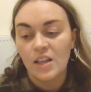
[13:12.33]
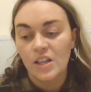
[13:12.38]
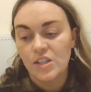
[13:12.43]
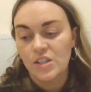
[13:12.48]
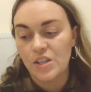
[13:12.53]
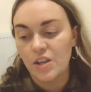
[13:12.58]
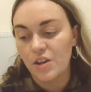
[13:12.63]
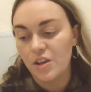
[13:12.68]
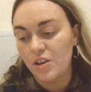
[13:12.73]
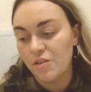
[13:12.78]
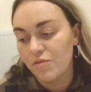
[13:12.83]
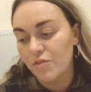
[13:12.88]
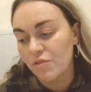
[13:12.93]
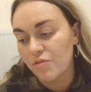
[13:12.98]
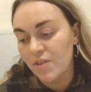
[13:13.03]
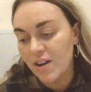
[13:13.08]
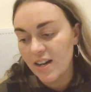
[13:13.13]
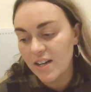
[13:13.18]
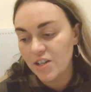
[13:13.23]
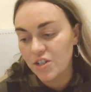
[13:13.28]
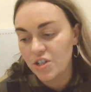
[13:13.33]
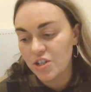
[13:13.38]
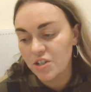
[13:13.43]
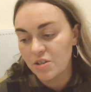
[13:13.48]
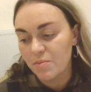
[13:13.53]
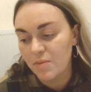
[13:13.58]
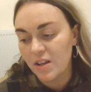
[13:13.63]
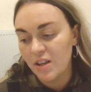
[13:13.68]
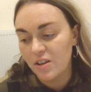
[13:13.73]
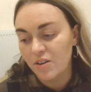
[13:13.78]
So you've arranged
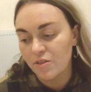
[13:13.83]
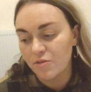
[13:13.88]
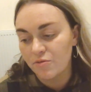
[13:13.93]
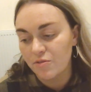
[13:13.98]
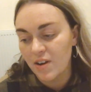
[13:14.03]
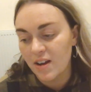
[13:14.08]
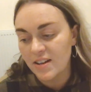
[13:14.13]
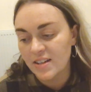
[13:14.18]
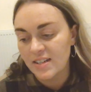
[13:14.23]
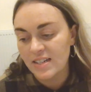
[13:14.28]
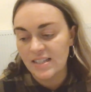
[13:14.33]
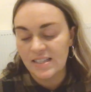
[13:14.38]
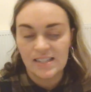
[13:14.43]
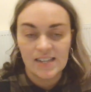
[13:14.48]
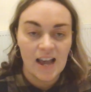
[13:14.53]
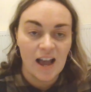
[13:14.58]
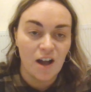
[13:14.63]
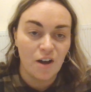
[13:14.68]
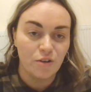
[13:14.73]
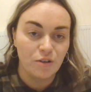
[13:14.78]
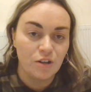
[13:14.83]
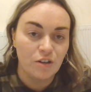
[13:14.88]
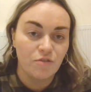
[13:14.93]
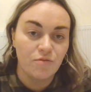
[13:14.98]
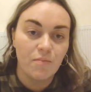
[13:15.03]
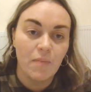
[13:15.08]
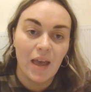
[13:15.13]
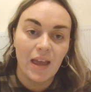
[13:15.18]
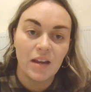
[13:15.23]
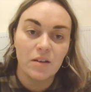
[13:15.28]
to meet your friend in town.
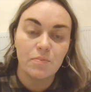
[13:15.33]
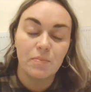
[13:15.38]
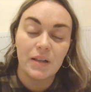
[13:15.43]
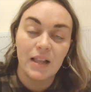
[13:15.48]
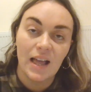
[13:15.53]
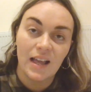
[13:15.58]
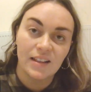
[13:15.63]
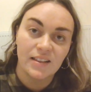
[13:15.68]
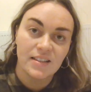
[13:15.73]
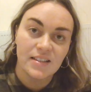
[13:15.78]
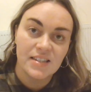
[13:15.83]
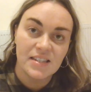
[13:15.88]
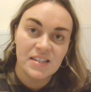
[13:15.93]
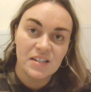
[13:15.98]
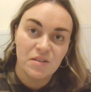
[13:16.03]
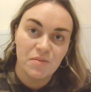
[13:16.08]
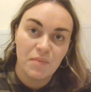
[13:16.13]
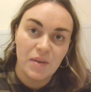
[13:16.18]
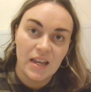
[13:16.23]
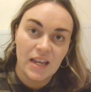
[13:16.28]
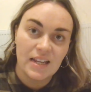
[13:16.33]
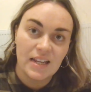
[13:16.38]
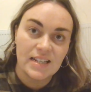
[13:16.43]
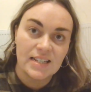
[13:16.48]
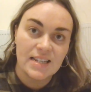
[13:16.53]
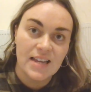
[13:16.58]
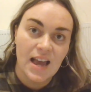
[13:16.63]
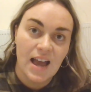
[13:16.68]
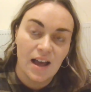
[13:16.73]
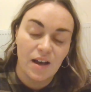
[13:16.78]
You've made plans to meet in
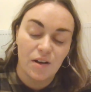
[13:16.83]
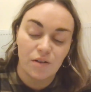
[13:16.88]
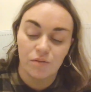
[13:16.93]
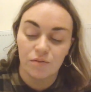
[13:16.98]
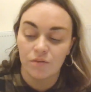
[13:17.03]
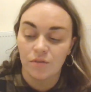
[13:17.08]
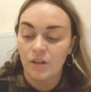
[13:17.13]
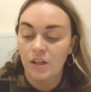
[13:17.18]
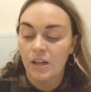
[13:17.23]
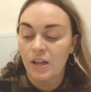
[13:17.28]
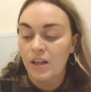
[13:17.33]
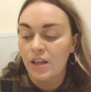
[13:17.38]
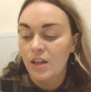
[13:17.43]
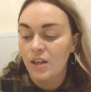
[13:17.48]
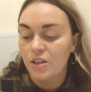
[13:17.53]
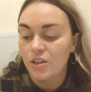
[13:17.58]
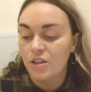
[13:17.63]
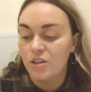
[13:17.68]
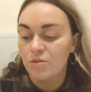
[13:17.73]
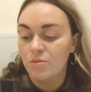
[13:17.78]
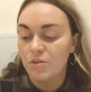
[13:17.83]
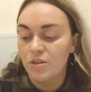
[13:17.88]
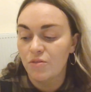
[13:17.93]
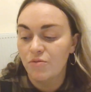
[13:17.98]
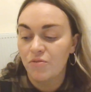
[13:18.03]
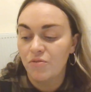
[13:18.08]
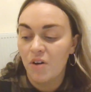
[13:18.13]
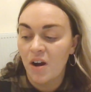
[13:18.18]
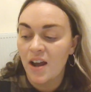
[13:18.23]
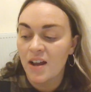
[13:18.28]
town. You and your
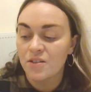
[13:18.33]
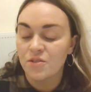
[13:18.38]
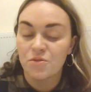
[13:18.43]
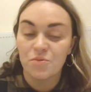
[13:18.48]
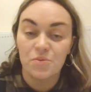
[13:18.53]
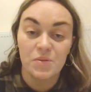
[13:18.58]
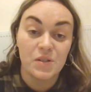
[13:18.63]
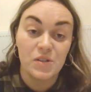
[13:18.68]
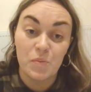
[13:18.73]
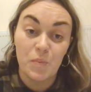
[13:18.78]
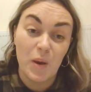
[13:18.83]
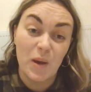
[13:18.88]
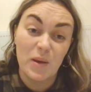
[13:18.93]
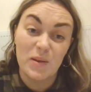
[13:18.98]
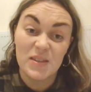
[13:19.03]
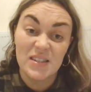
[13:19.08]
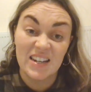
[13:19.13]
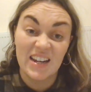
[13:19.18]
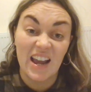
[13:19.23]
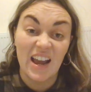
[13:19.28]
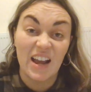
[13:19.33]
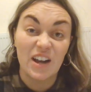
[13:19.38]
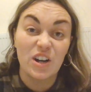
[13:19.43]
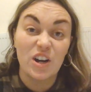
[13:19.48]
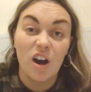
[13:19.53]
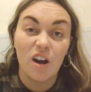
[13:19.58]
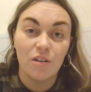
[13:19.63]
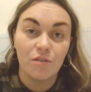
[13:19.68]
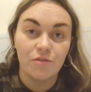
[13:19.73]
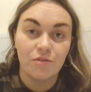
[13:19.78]
friend were supposed to get a
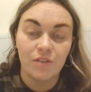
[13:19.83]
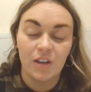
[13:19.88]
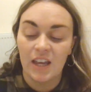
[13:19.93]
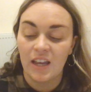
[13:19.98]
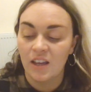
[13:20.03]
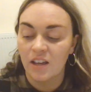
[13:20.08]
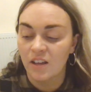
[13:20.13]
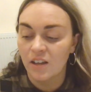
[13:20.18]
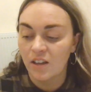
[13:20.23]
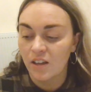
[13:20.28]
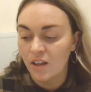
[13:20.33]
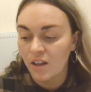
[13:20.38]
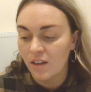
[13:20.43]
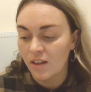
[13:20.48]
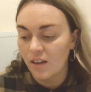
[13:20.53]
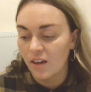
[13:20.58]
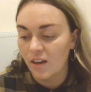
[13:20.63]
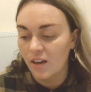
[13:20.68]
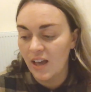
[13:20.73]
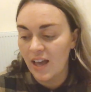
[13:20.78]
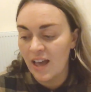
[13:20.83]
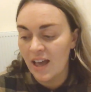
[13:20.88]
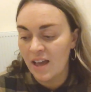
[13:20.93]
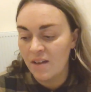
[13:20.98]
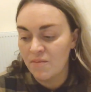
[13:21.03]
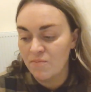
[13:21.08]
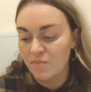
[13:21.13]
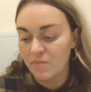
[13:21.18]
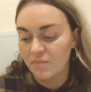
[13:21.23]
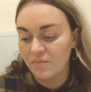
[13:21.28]
coffee,
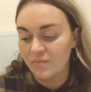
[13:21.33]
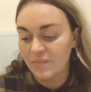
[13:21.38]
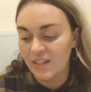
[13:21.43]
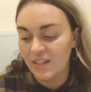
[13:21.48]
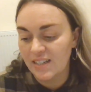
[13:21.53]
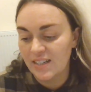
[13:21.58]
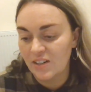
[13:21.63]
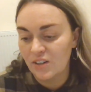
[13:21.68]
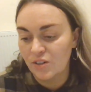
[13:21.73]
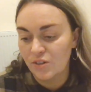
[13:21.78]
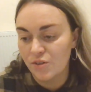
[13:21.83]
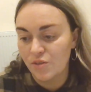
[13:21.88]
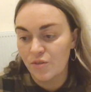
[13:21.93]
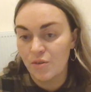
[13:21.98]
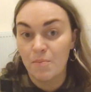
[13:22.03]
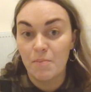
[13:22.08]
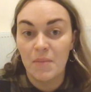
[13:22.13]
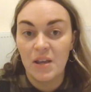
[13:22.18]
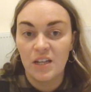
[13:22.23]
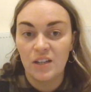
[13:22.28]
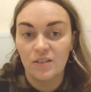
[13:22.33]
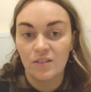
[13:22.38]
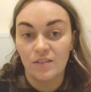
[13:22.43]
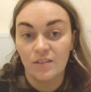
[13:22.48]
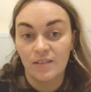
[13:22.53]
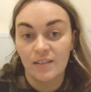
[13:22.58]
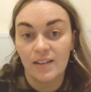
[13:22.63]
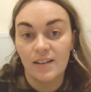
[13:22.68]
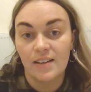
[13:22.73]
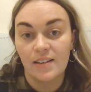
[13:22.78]
or a
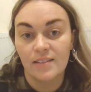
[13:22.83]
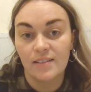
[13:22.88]
meal